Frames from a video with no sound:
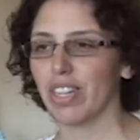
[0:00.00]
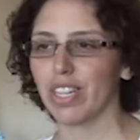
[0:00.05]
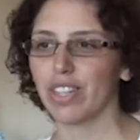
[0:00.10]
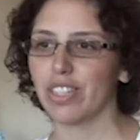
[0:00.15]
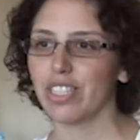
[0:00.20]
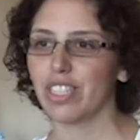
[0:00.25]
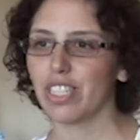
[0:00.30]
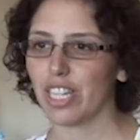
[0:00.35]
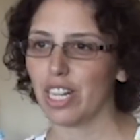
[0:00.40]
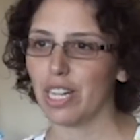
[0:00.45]
a
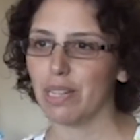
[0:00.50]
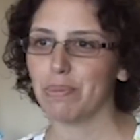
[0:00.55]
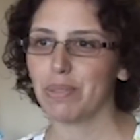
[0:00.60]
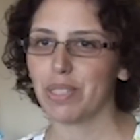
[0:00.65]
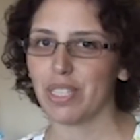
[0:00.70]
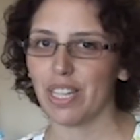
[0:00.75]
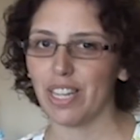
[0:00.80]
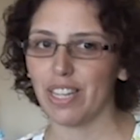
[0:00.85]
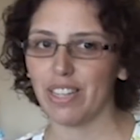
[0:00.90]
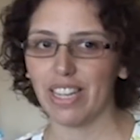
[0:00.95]
good time,
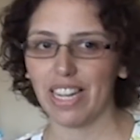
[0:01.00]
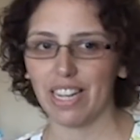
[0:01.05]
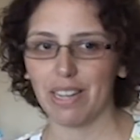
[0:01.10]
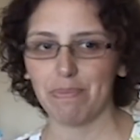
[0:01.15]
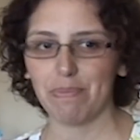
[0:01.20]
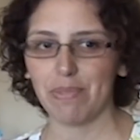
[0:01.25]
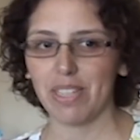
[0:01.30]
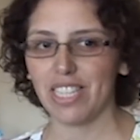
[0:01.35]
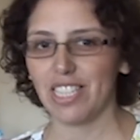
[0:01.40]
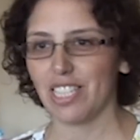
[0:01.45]
so
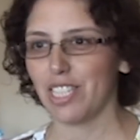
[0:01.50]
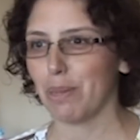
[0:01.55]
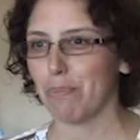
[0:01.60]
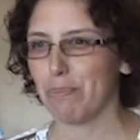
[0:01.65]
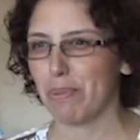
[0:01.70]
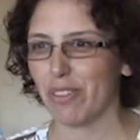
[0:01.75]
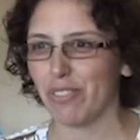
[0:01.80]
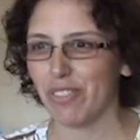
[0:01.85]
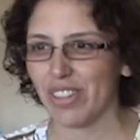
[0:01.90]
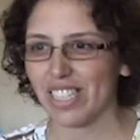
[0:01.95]
it's a
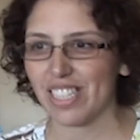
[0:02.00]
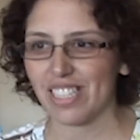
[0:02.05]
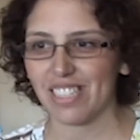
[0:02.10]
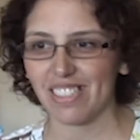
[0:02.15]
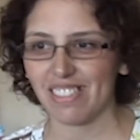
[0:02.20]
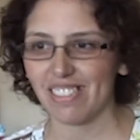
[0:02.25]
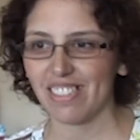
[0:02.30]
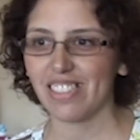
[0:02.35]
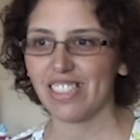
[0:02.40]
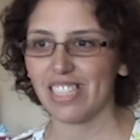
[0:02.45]
perfect
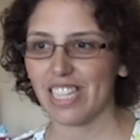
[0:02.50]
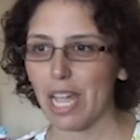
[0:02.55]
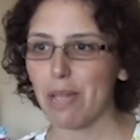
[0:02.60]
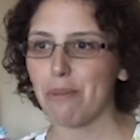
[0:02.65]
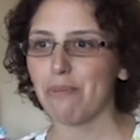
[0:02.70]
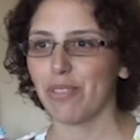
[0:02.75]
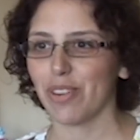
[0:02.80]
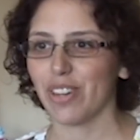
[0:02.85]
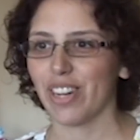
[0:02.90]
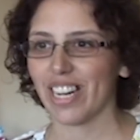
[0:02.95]
name
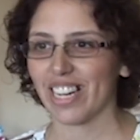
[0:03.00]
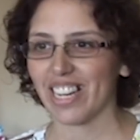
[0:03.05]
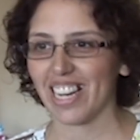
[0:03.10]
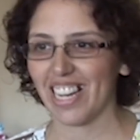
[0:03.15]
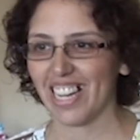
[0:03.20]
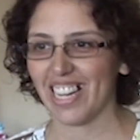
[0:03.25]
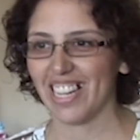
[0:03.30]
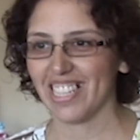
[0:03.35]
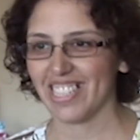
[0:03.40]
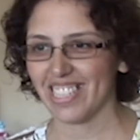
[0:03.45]
for our
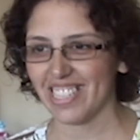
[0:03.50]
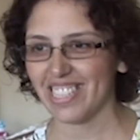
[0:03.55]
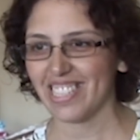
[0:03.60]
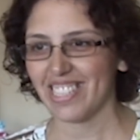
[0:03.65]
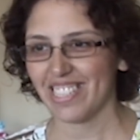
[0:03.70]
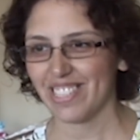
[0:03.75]
class.